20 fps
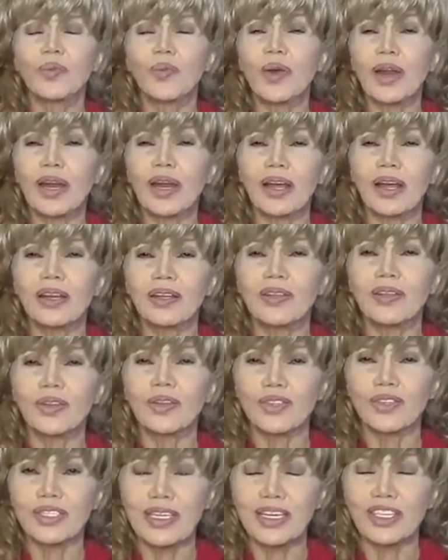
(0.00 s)
went on in
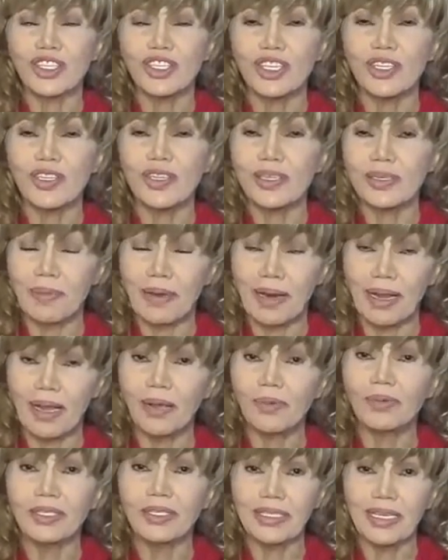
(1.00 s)
those sessions, but I
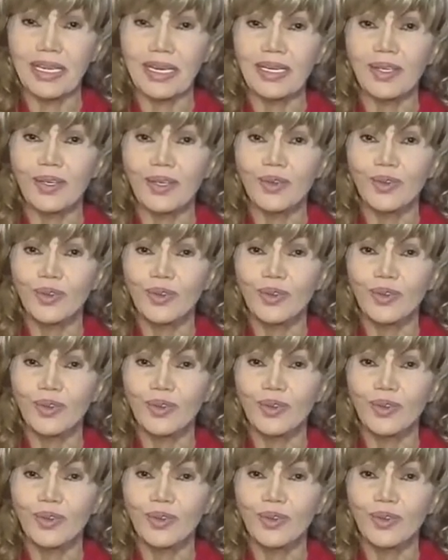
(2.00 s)
will tell you